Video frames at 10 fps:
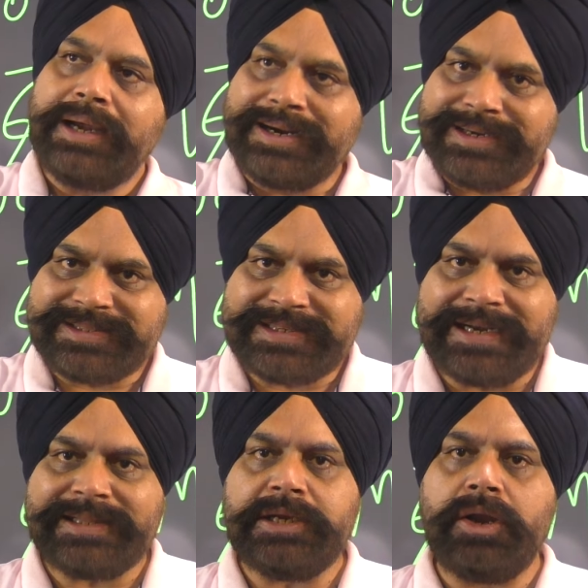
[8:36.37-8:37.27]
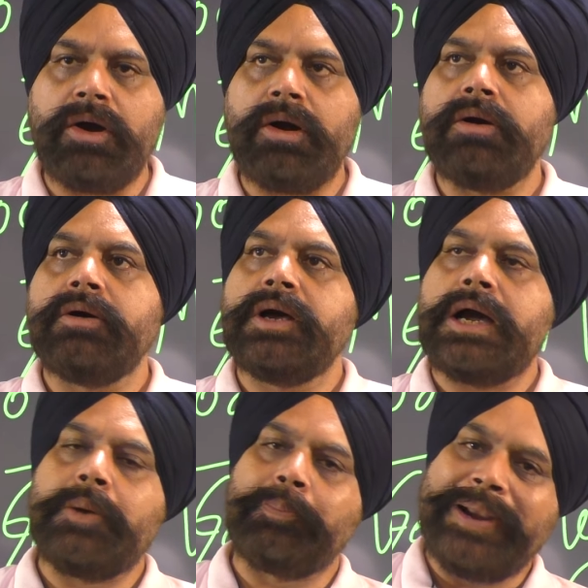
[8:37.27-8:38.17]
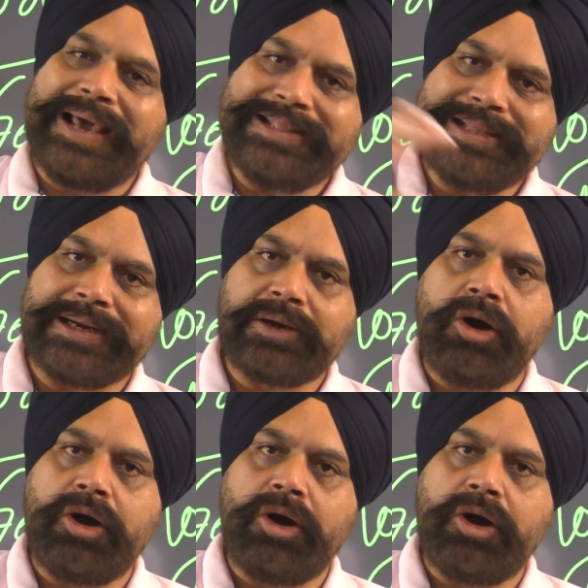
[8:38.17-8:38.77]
understand the law, apply that